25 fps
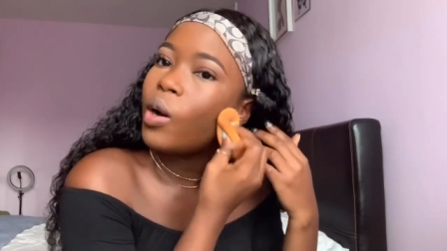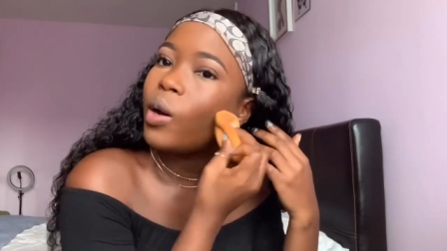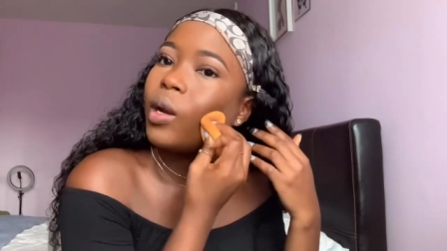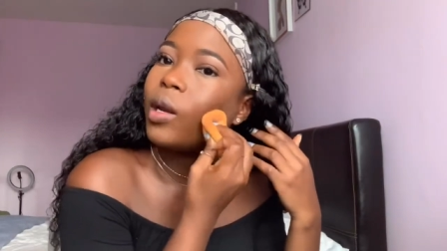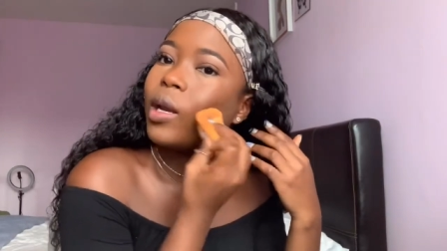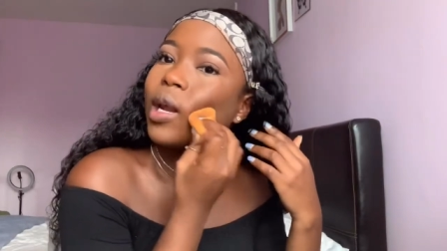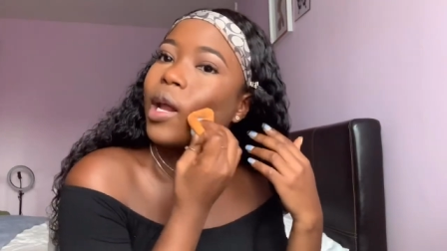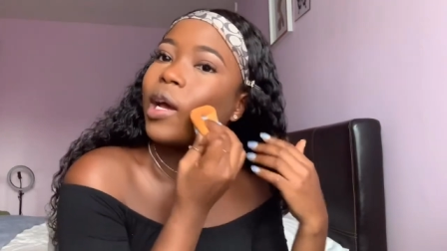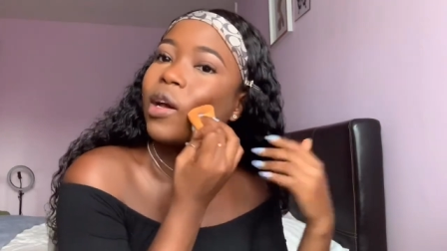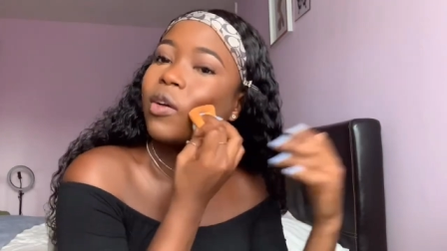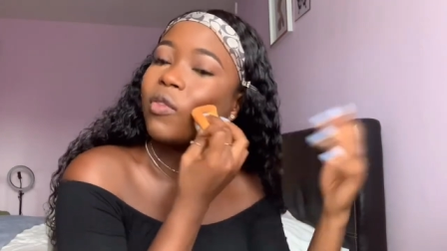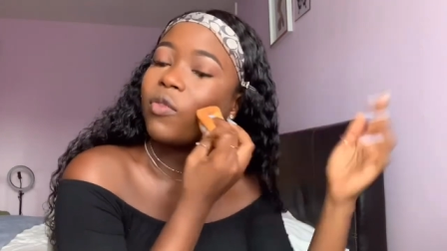
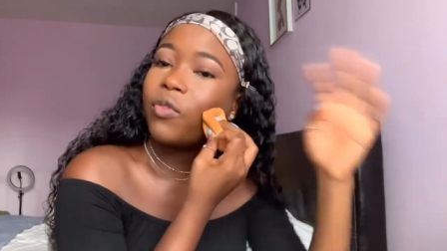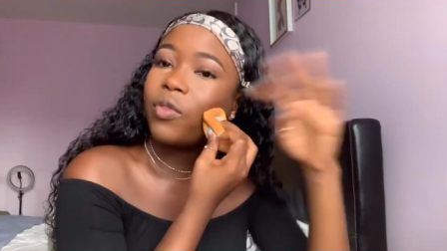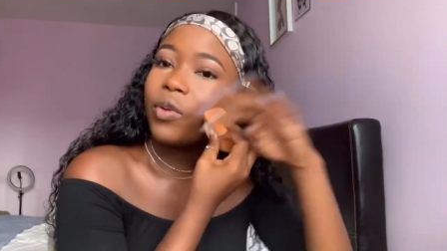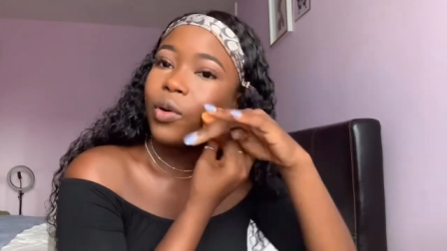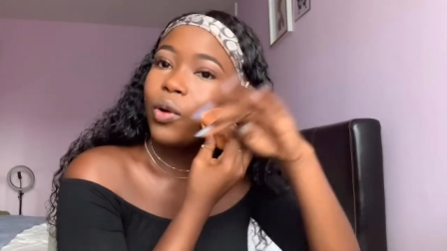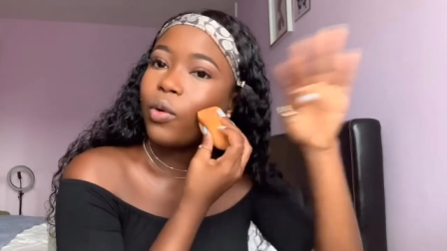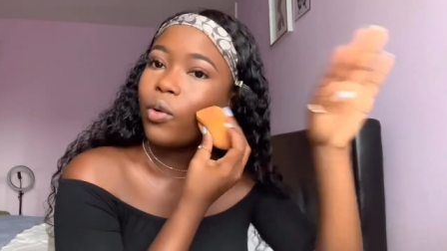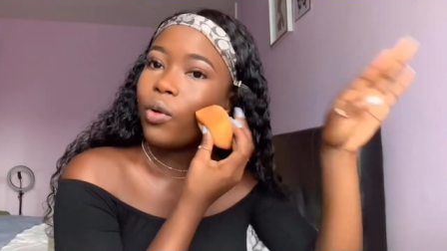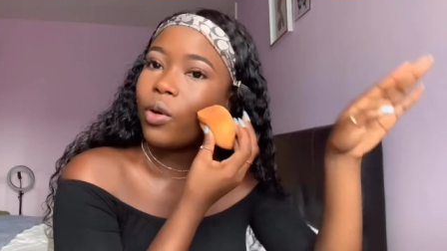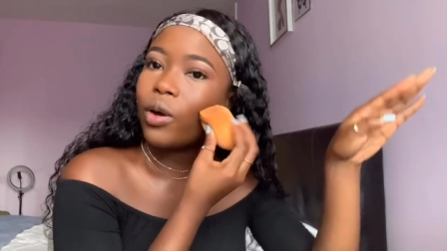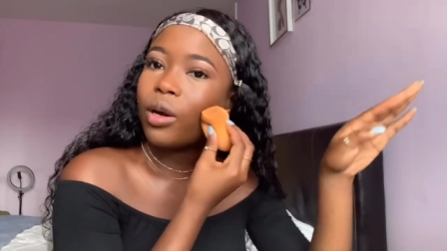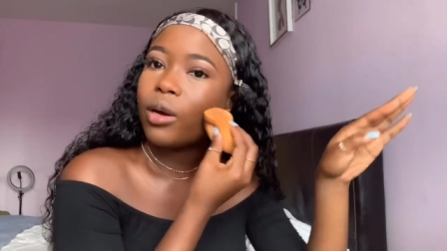like
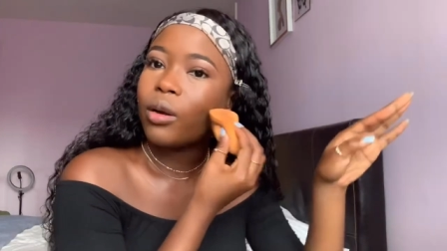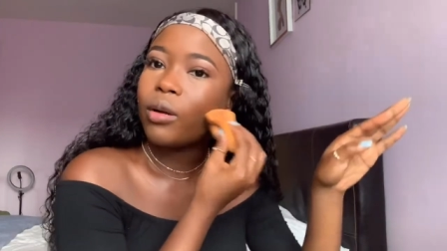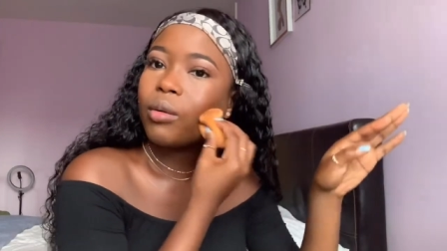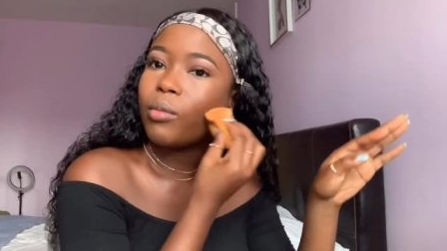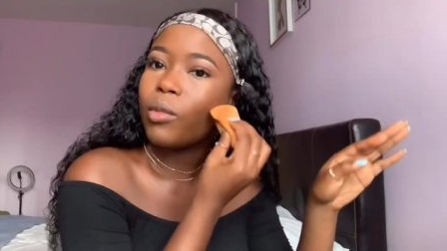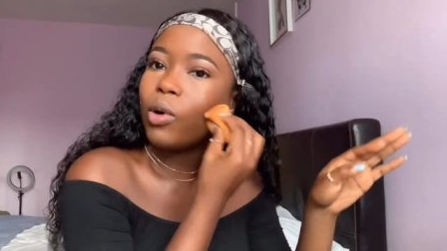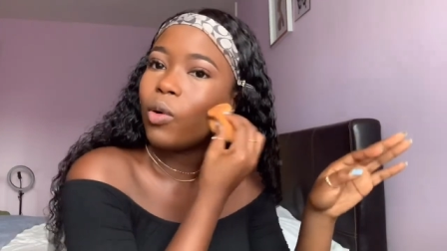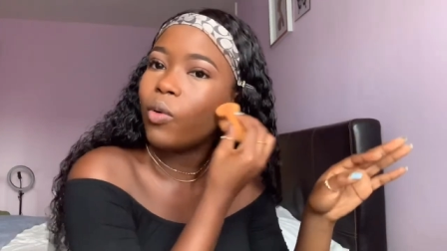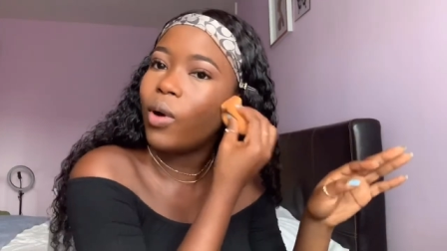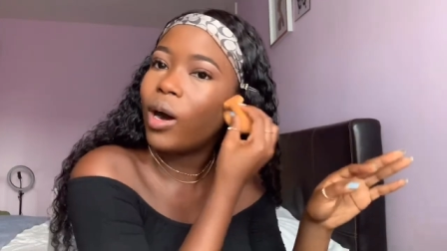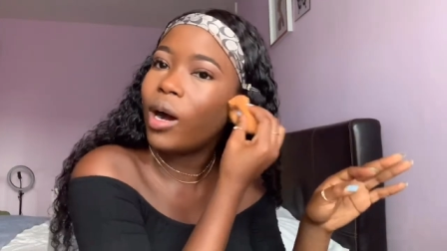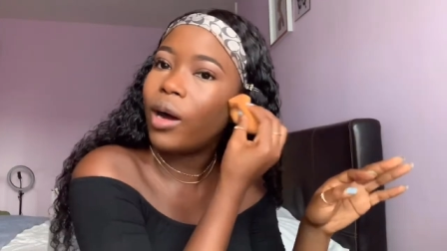floor,
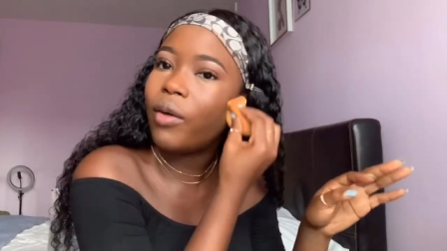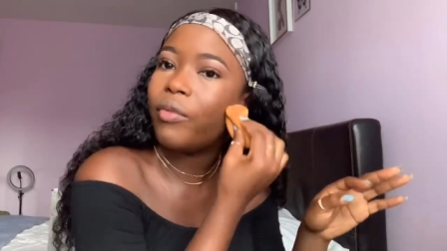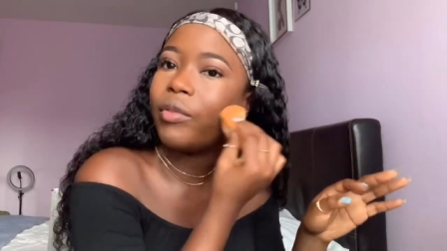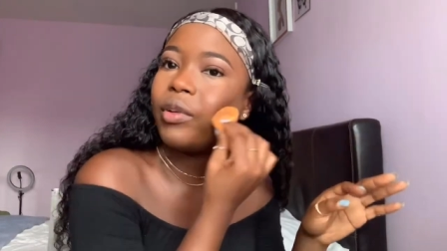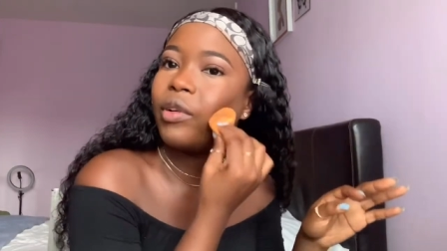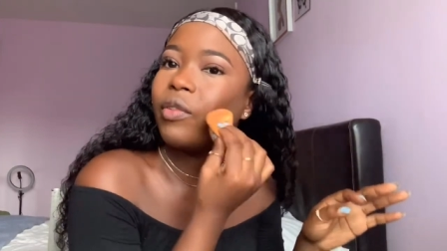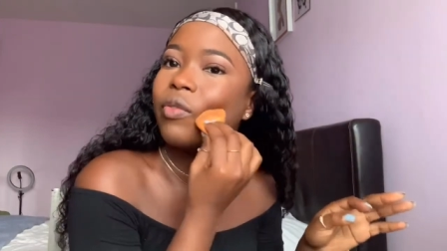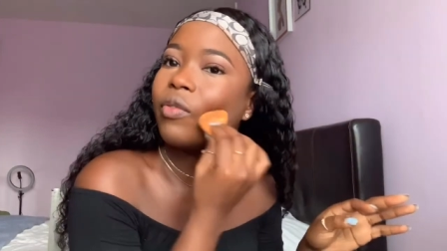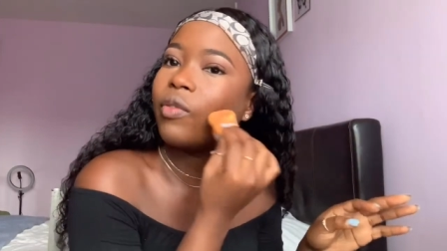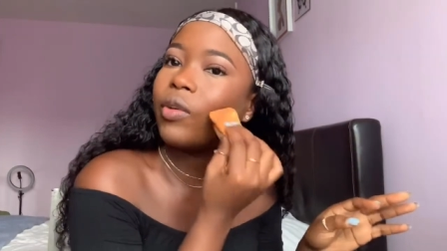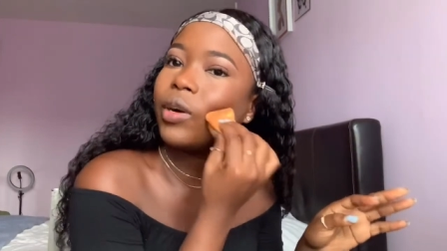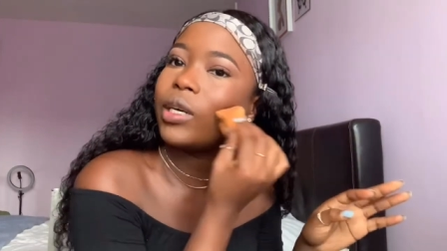but we have
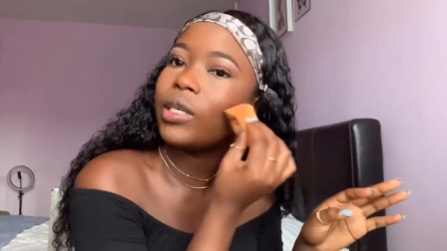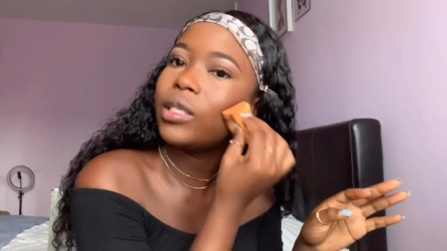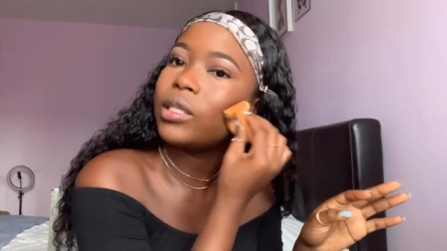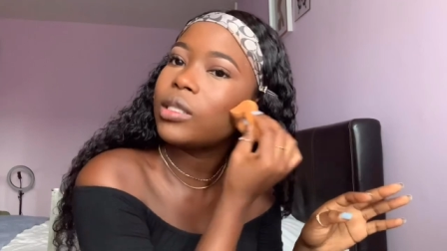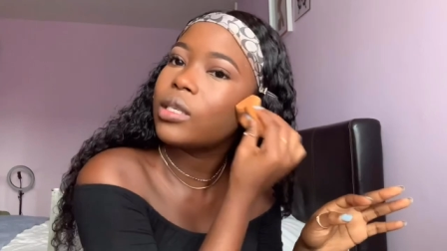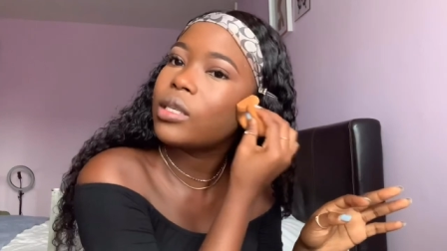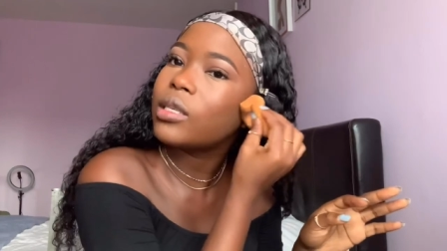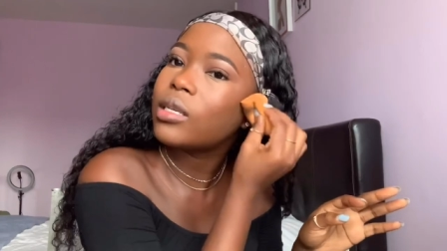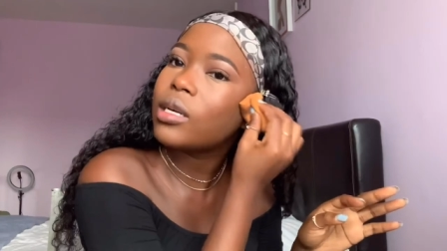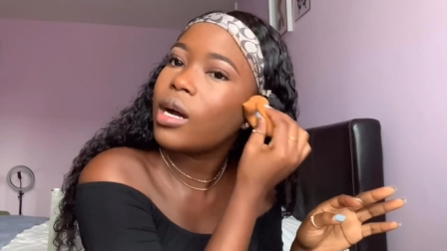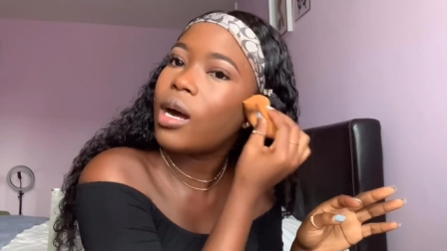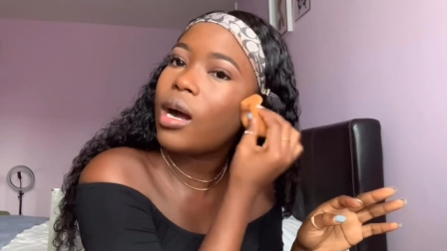
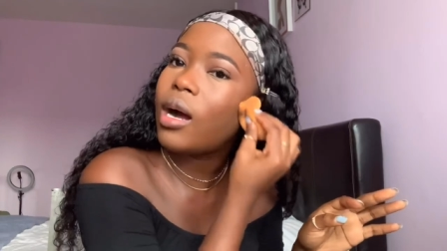different